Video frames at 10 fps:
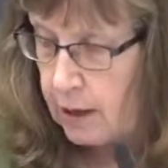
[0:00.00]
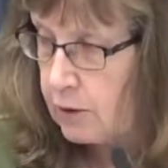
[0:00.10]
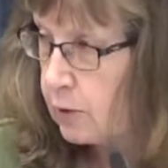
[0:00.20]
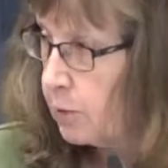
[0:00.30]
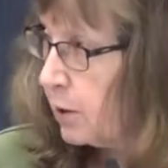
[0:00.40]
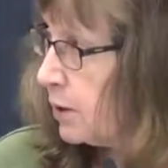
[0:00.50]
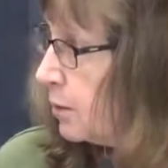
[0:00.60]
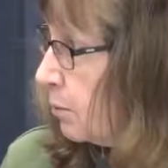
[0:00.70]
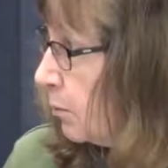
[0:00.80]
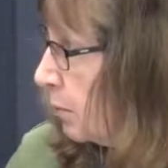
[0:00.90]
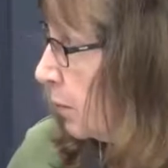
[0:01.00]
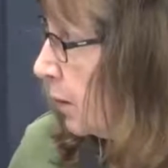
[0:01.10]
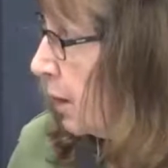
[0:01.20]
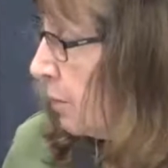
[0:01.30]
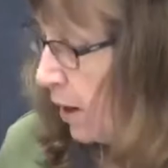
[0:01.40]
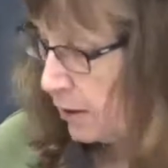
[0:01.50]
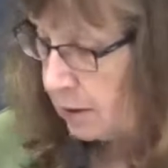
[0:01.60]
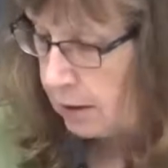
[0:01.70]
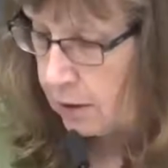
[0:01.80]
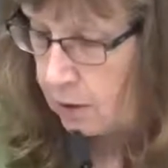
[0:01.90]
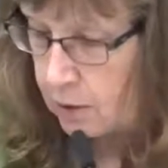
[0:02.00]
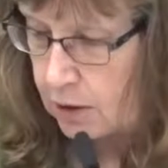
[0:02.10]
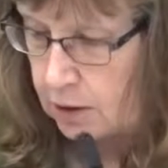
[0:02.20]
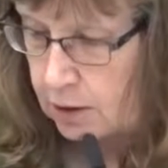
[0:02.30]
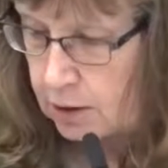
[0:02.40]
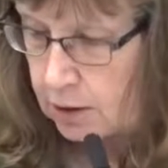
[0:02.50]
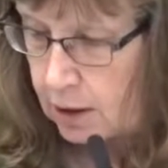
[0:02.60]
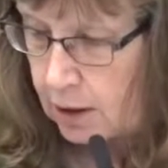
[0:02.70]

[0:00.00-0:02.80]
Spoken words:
so please keep asking the questions.